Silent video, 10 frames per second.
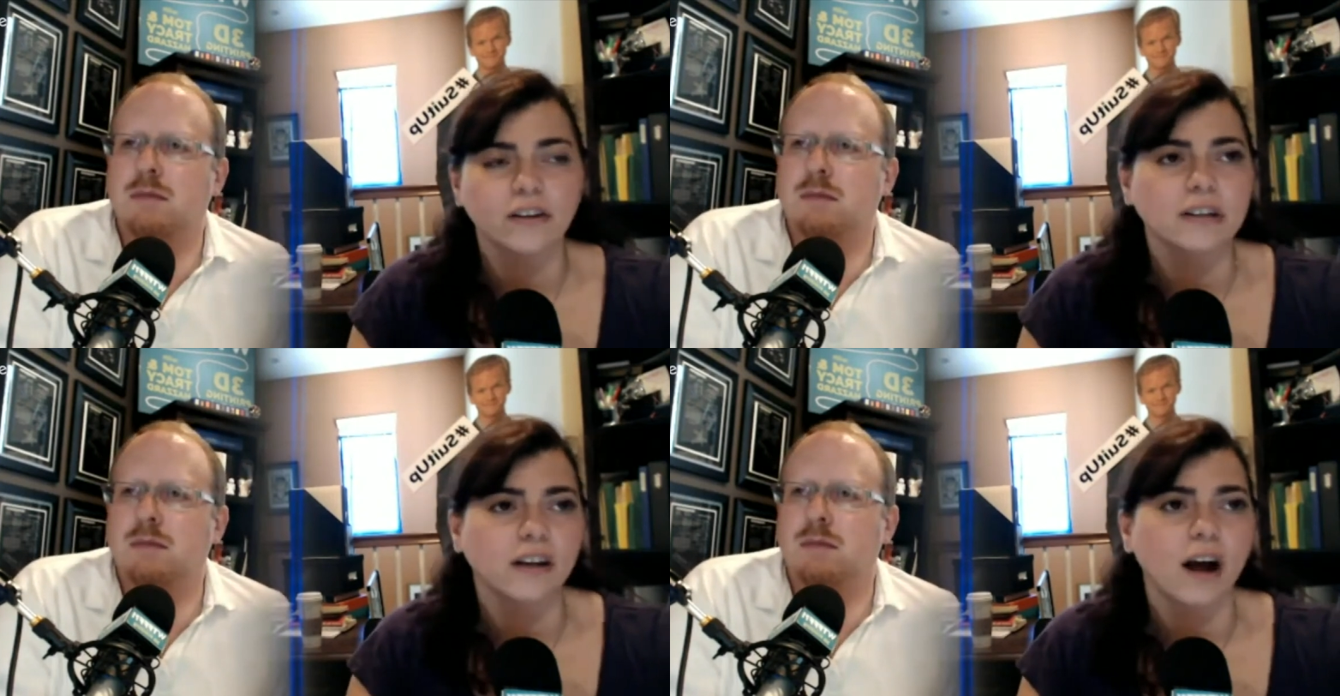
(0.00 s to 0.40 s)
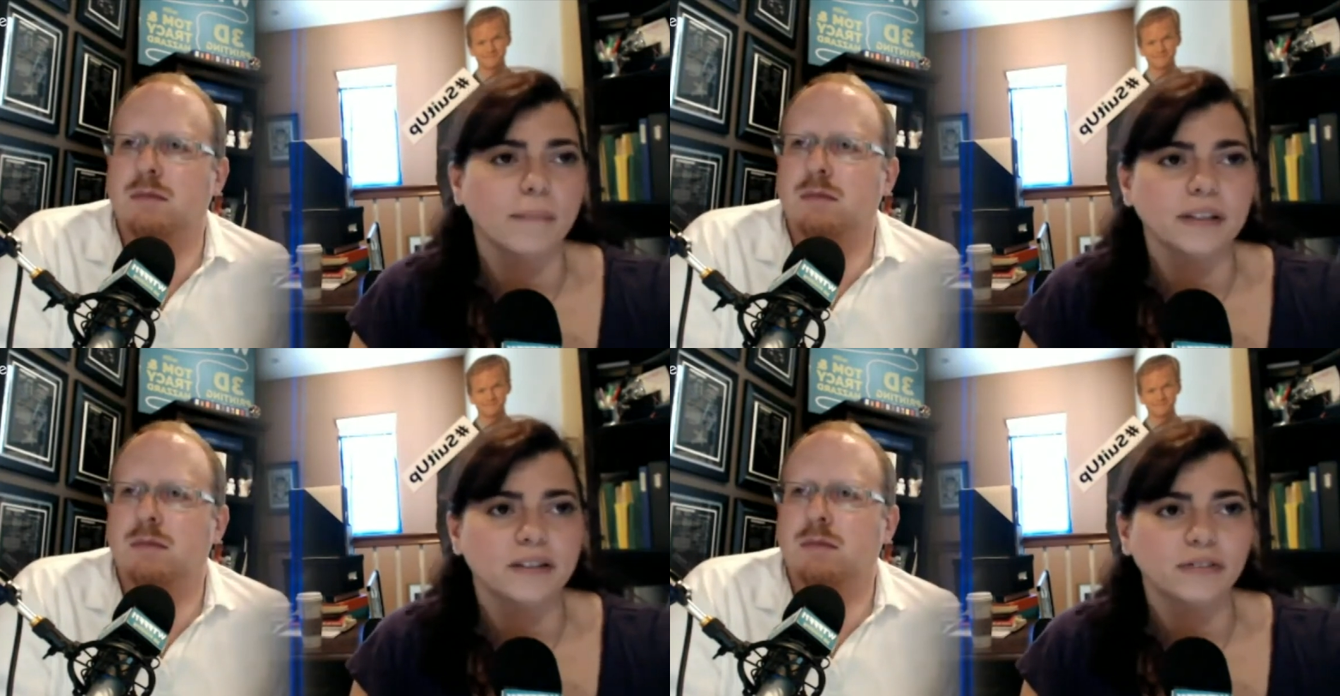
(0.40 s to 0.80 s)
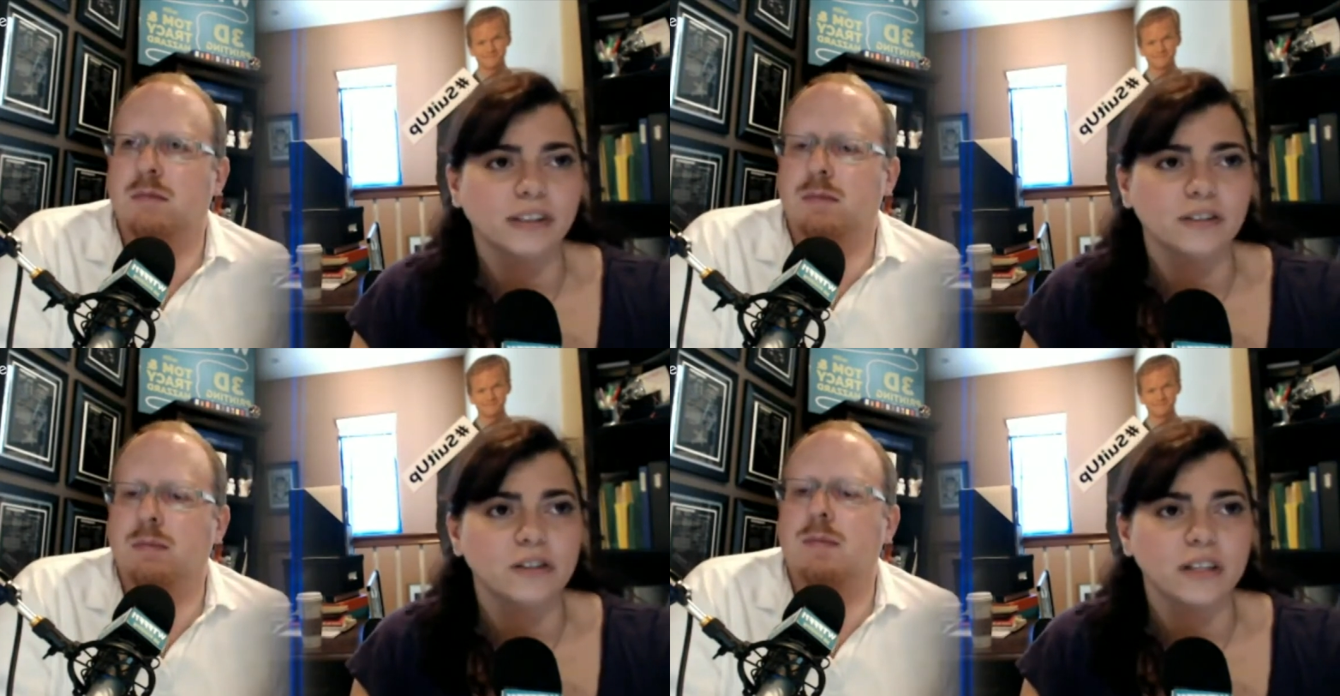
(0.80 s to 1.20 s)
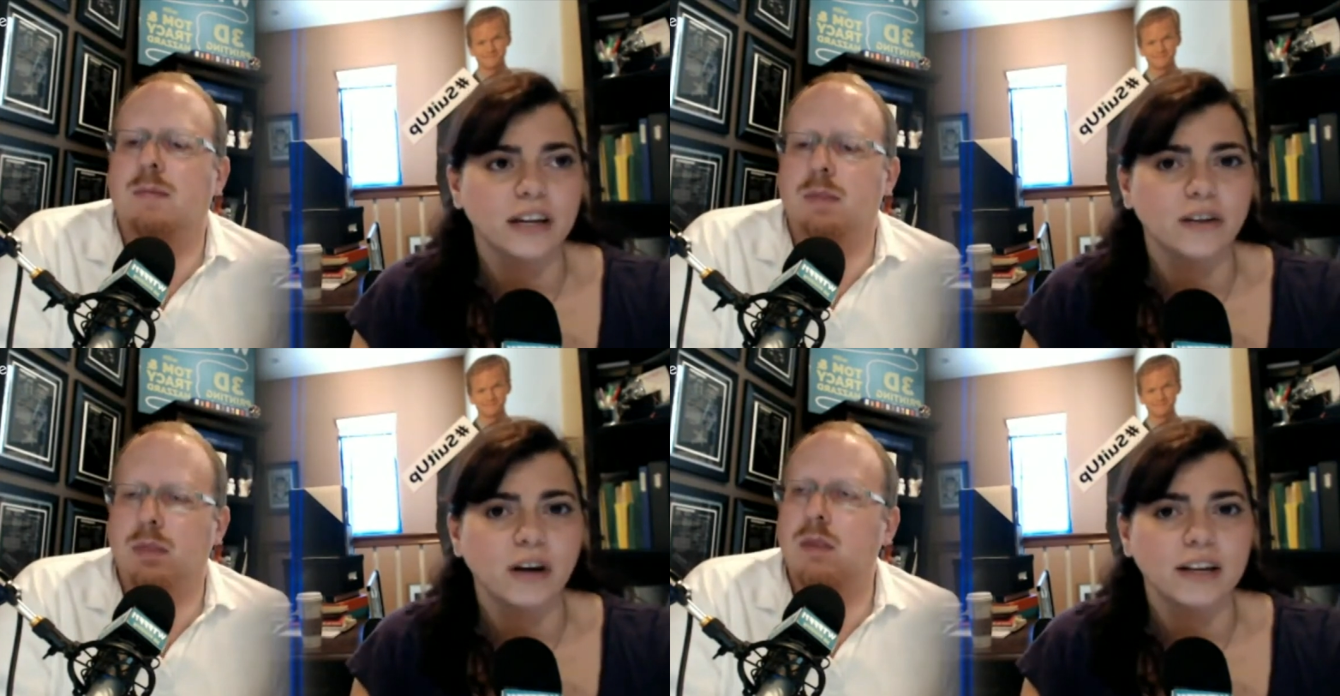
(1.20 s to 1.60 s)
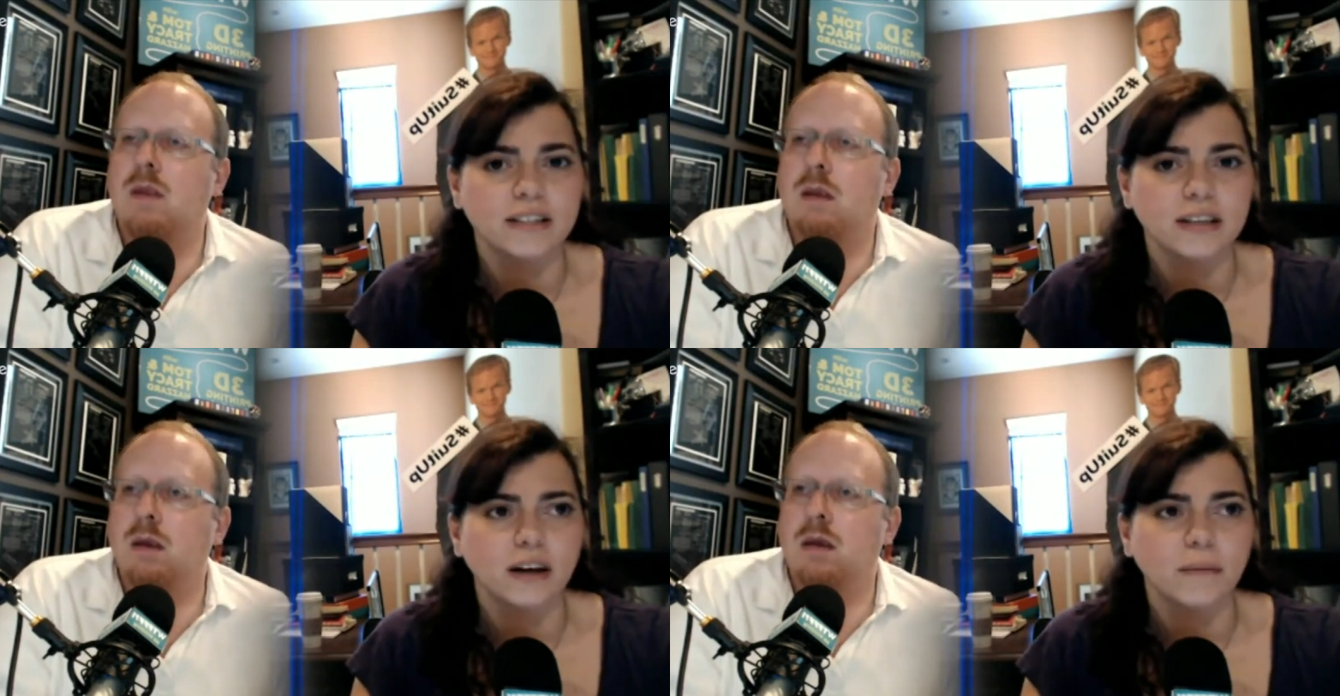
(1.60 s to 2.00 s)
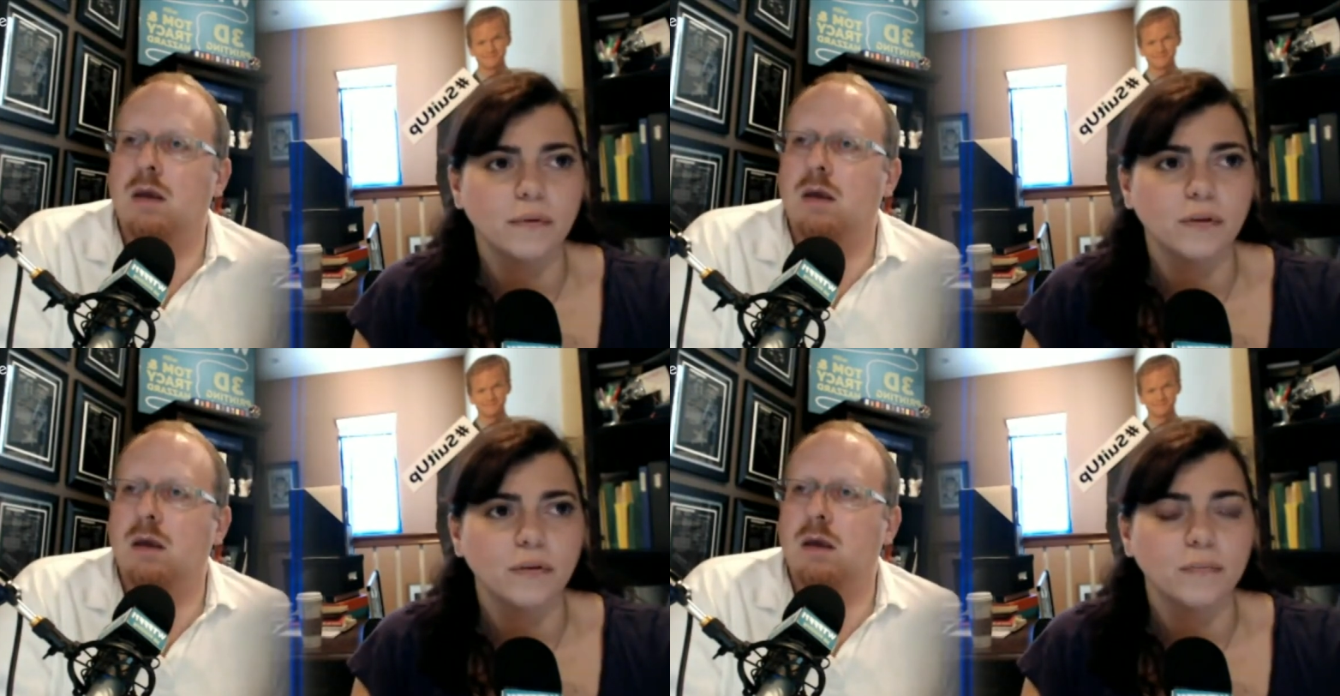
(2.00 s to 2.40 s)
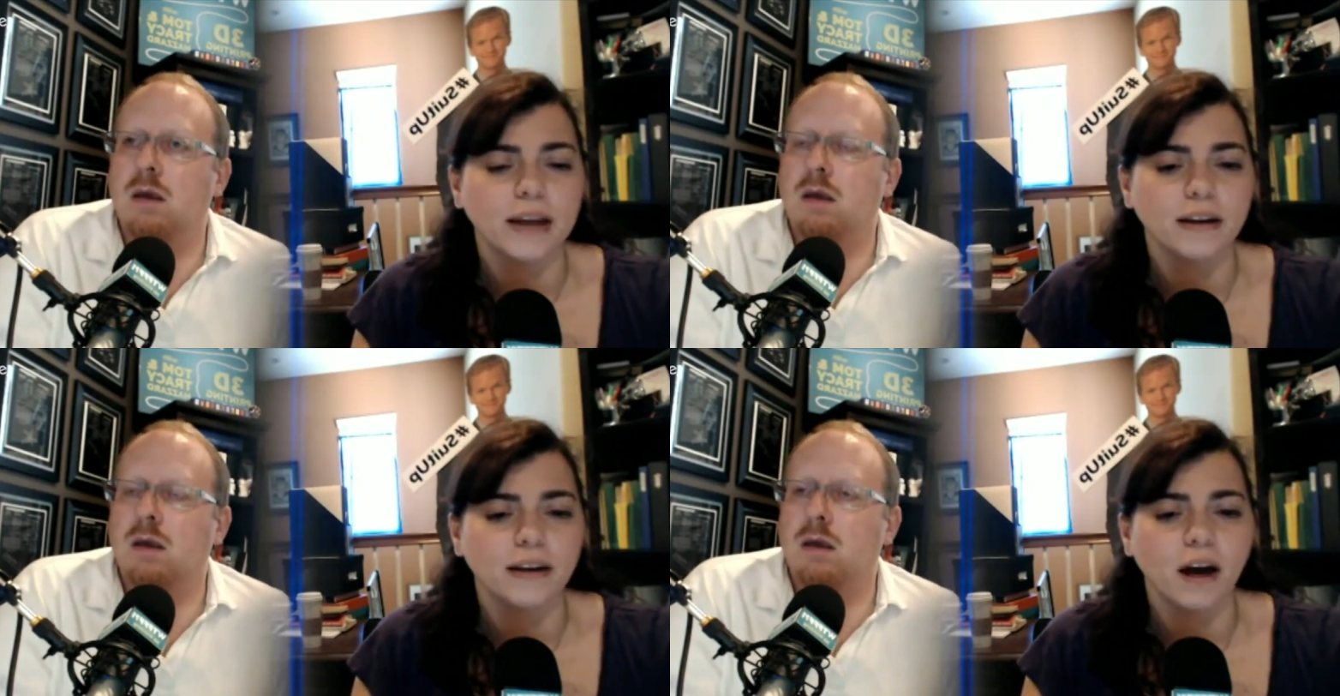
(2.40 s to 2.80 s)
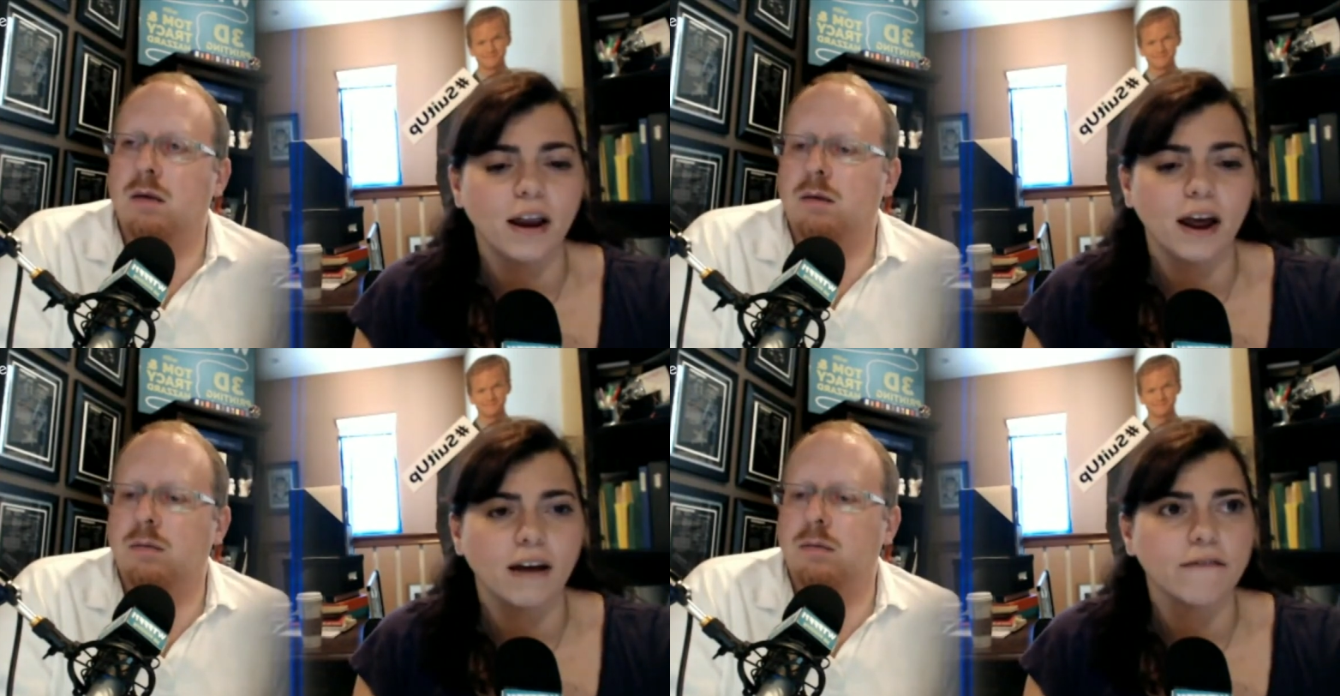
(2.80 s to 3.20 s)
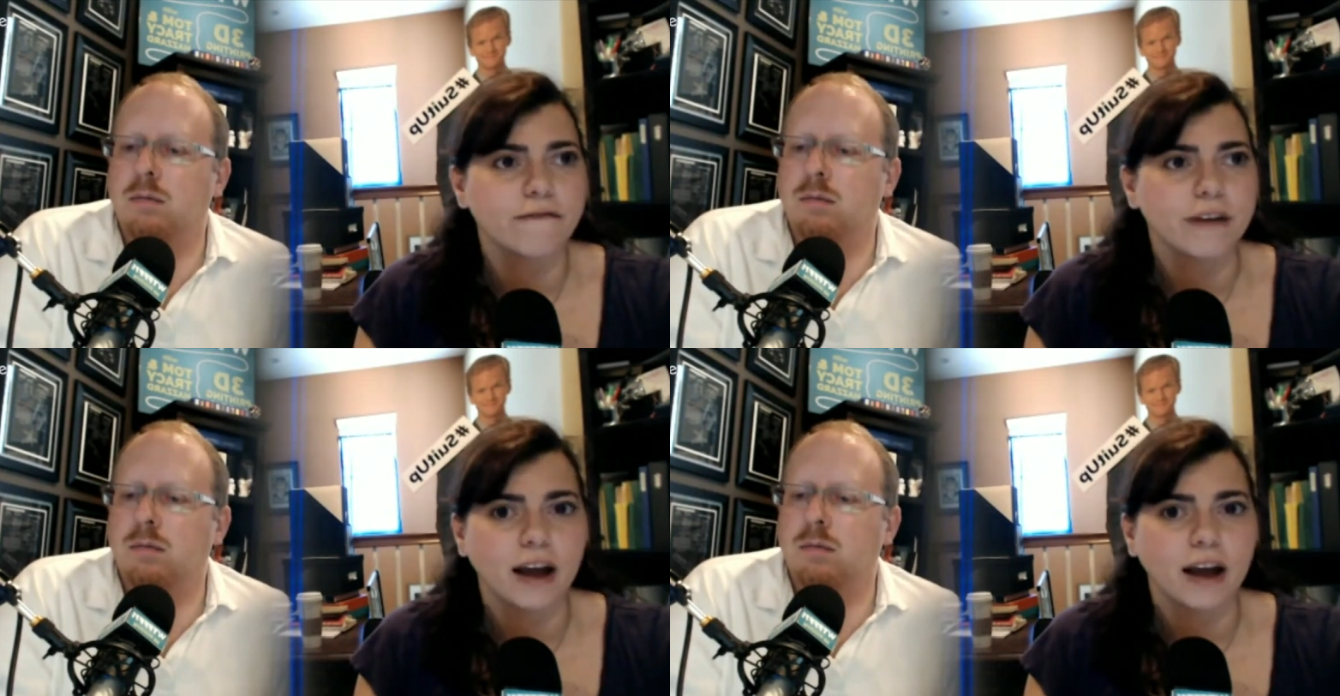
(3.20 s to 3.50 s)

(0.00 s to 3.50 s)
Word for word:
Speaker 1: in the comments field so that you guys who may not have